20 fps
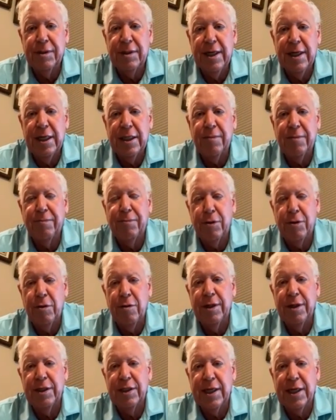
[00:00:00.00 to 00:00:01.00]
He had the Pro
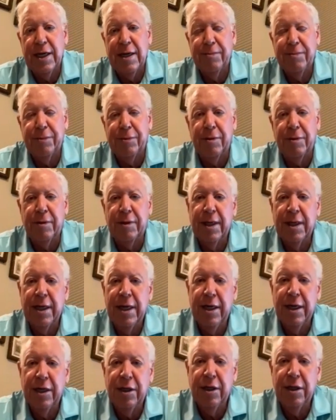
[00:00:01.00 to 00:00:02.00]
Example
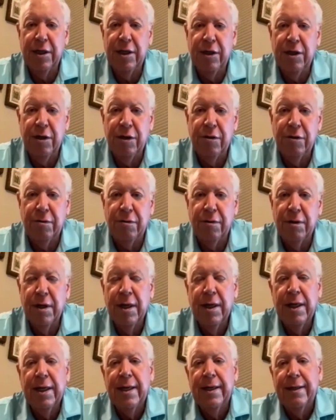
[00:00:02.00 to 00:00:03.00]
and you.
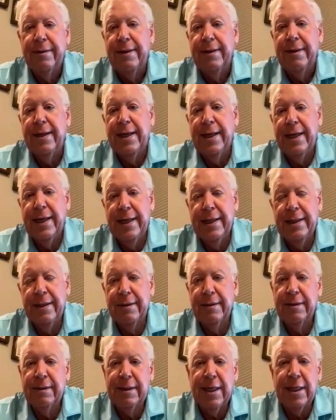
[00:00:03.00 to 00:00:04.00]
And
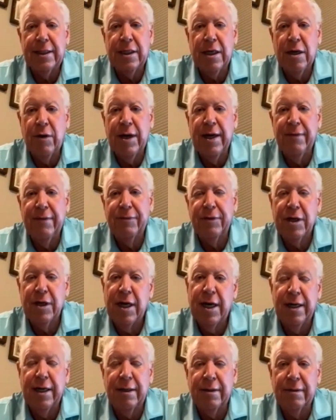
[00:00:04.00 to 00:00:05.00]
that's how I've
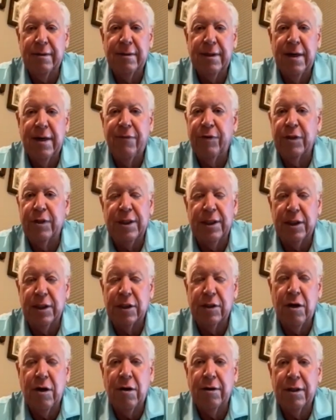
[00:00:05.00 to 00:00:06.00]
taught ever since.
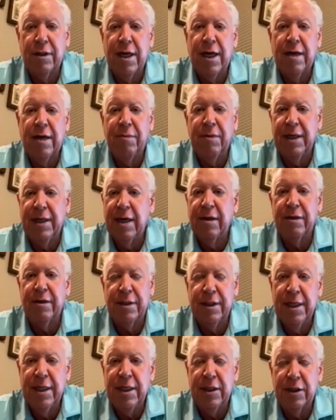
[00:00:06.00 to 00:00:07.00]
Carl taught me how to
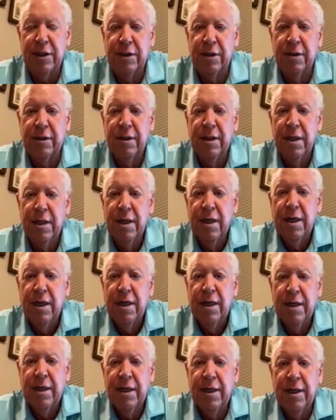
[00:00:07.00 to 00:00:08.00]
teach.
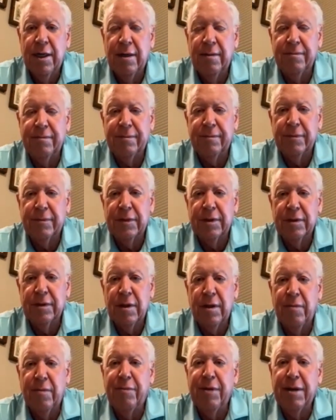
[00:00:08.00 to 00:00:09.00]
A
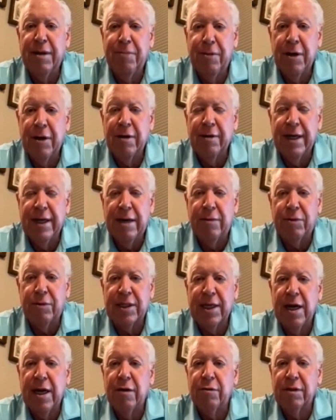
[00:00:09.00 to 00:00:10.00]
big part of that was
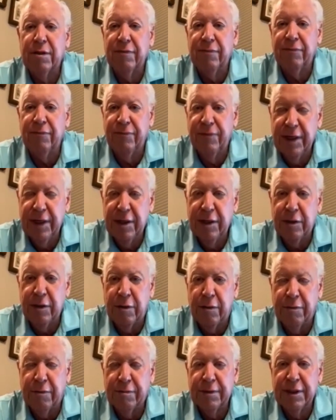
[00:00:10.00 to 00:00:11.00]
how to
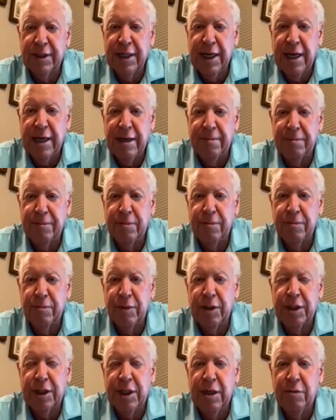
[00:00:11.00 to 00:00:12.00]
video tape,
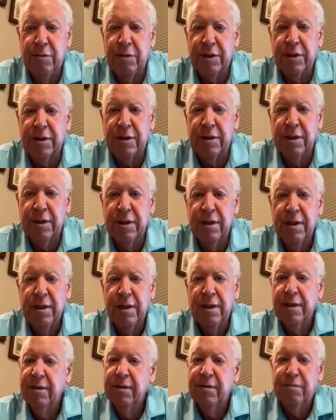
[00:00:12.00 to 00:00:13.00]
which he was
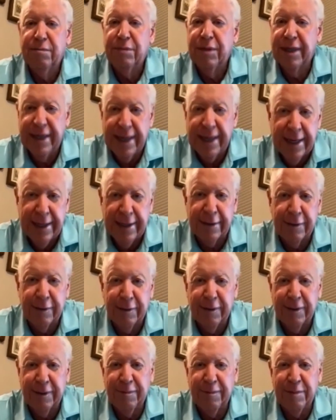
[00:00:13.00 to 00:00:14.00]

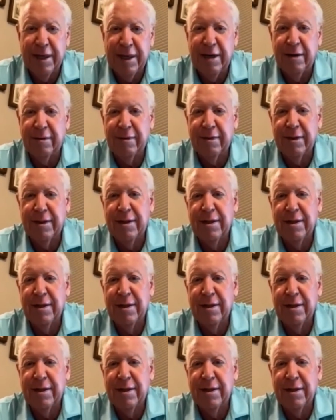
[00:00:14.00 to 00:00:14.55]
maniacal about.